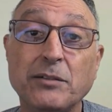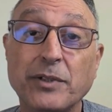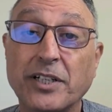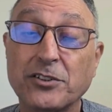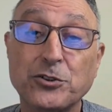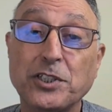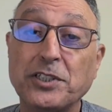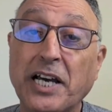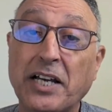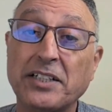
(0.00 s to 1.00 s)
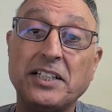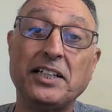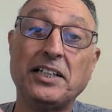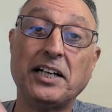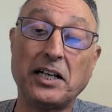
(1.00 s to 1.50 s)
because you did not
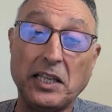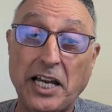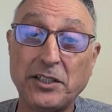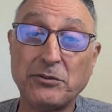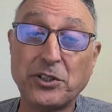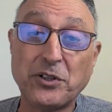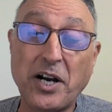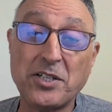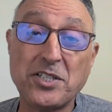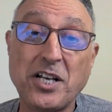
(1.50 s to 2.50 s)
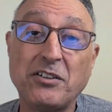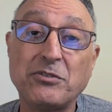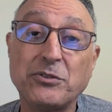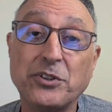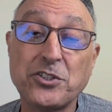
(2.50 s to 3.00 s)
align with your higher self,
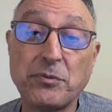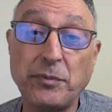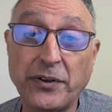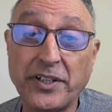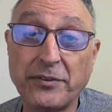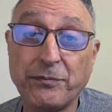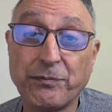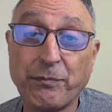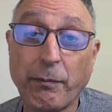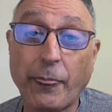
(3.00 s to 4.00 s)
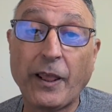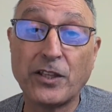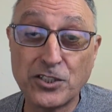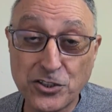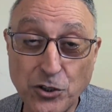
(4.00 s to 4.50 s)
with your spirit.
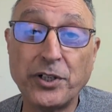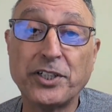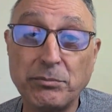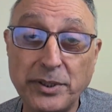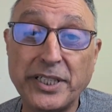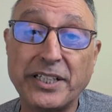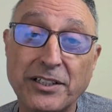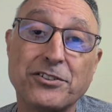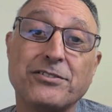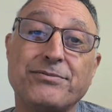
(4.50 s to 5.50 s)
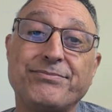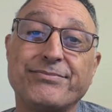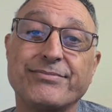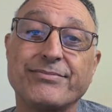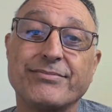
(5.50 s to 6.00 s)
There's going to be guilt.
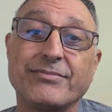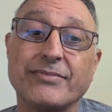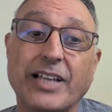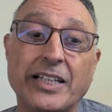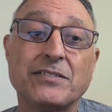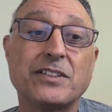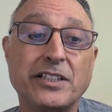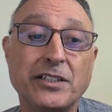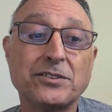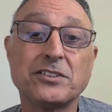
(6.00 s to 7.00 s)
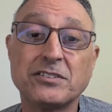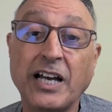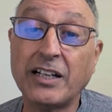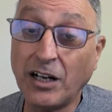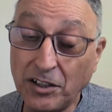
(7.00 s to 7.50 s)
And if the guilt is
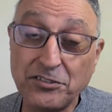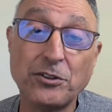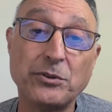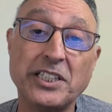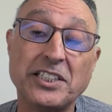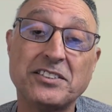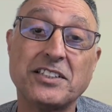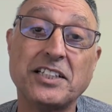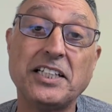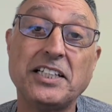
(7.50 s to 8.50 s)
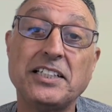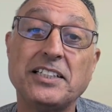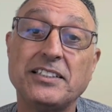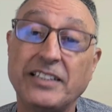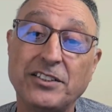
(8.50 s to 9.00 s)
not also released,
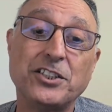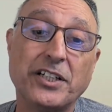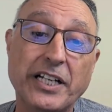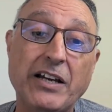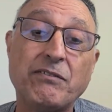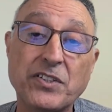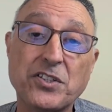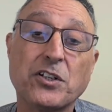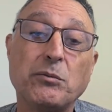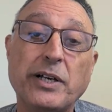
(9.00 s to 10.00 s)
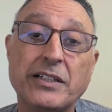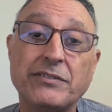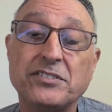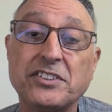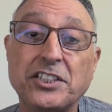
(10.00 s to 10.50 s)
then you're going to have physical
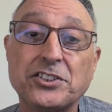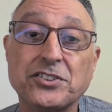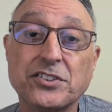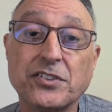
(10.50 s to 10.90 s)
manifestations.